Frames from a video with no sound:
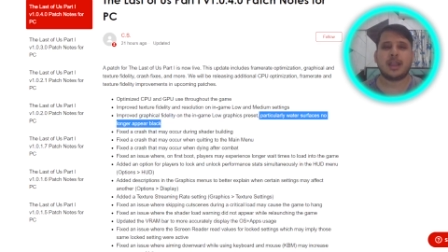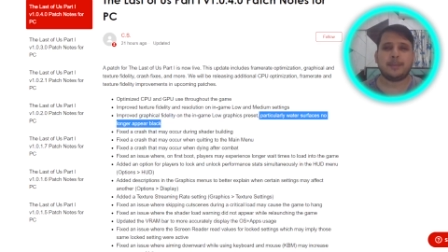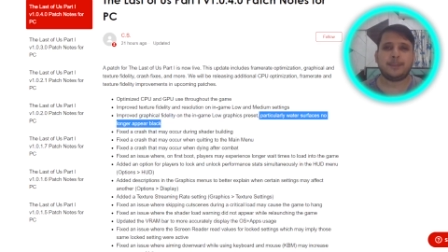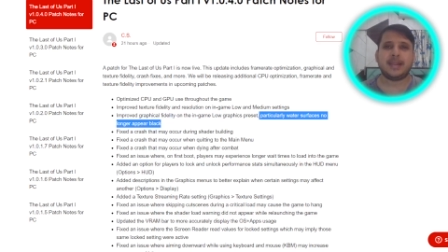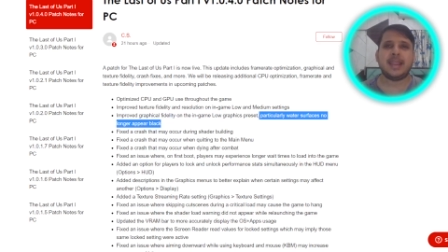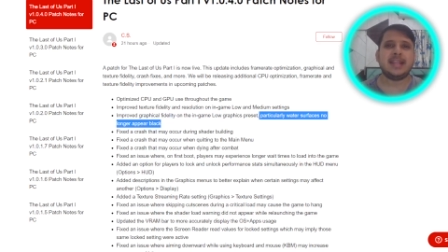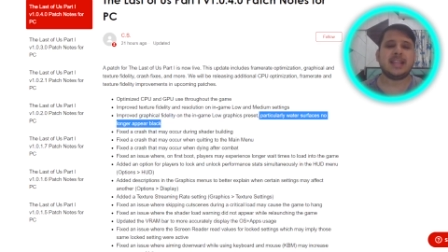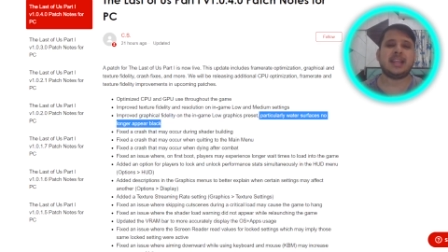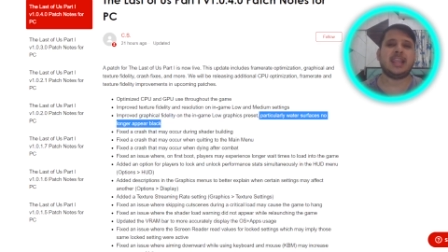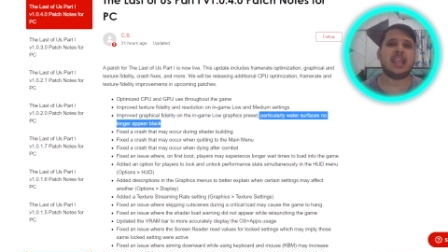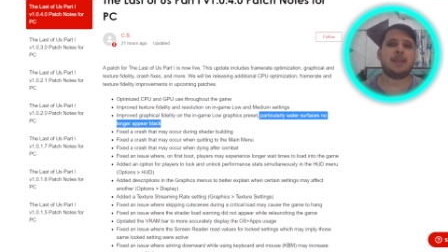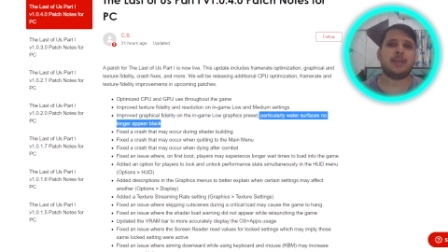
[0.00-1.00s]
playing the
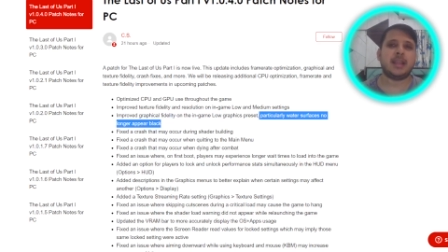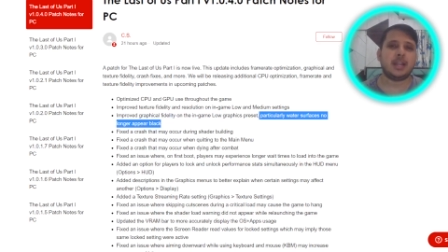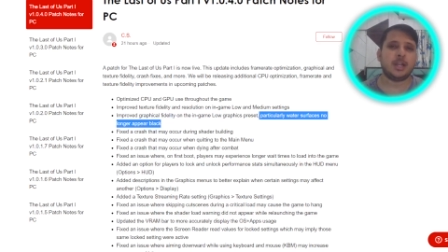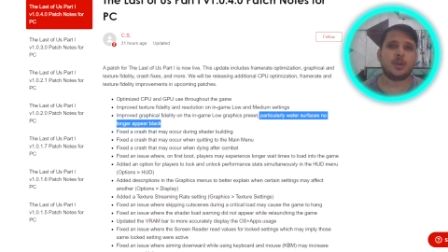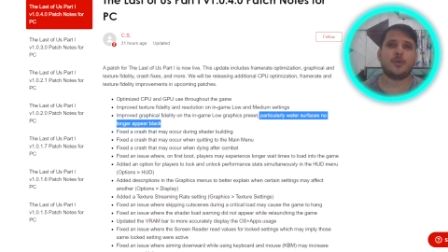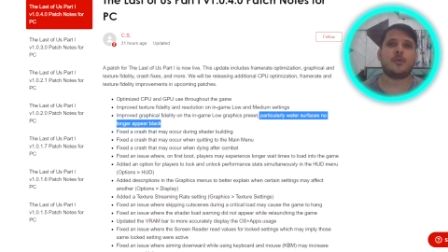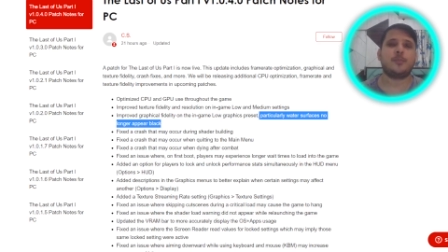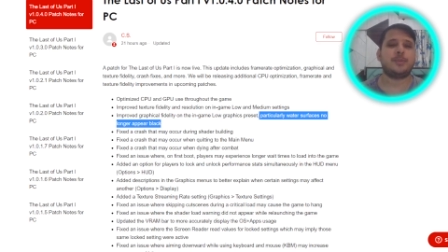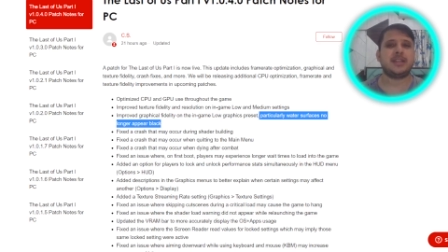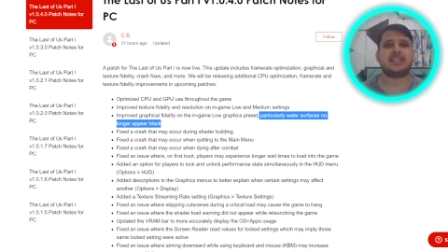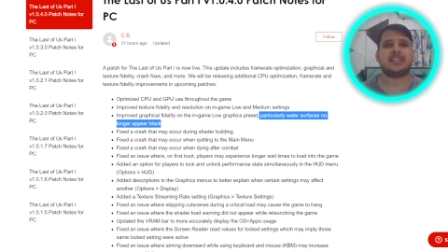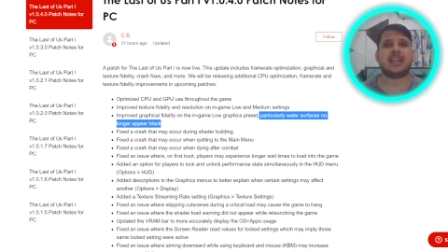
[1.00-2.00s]
game in low
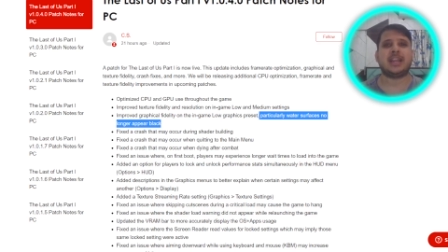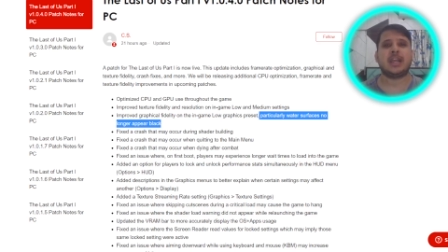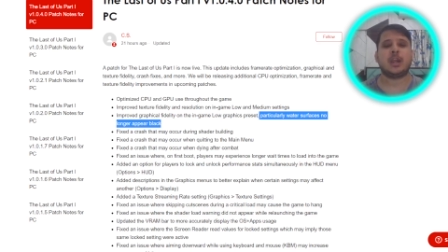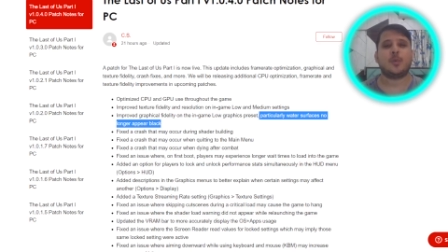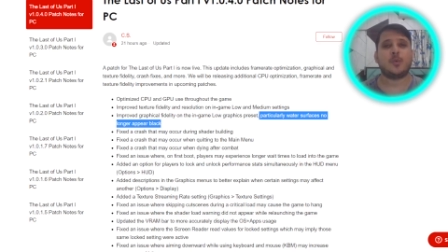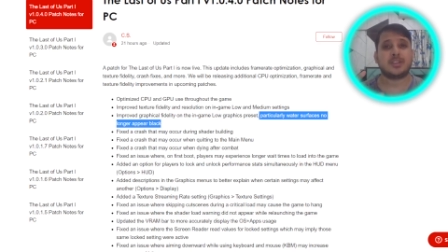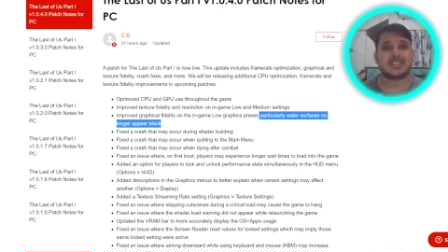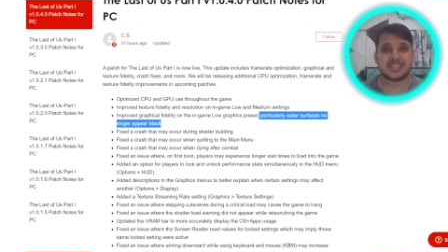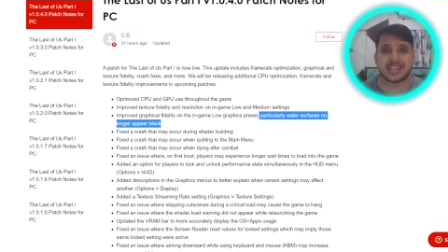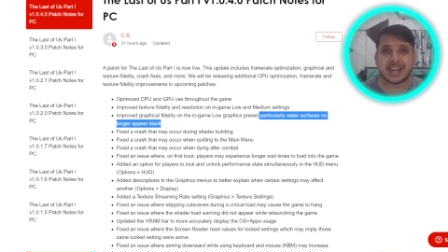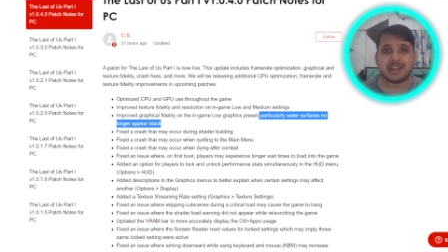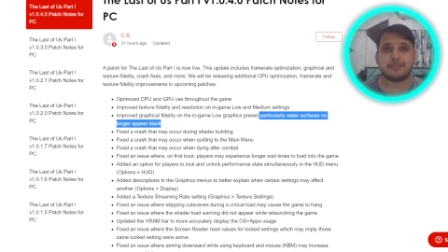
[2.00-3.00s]
preset was
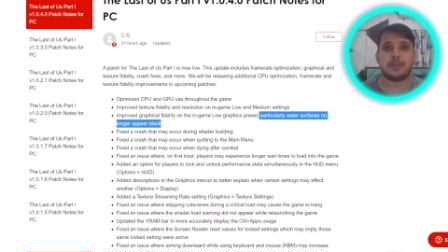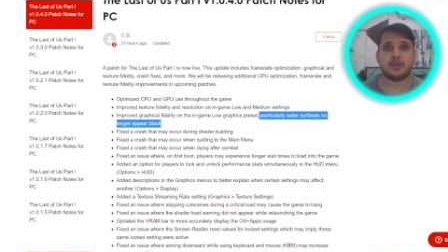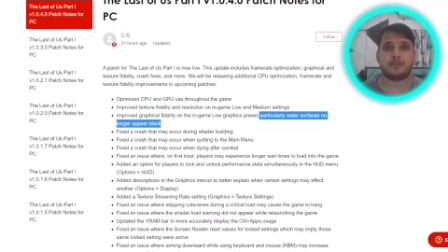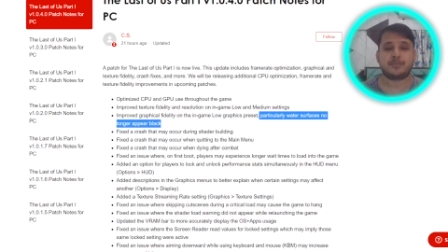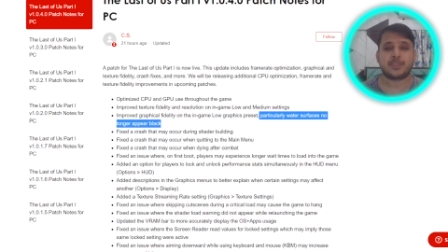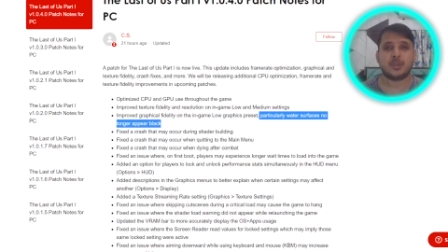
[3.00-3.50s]
terrible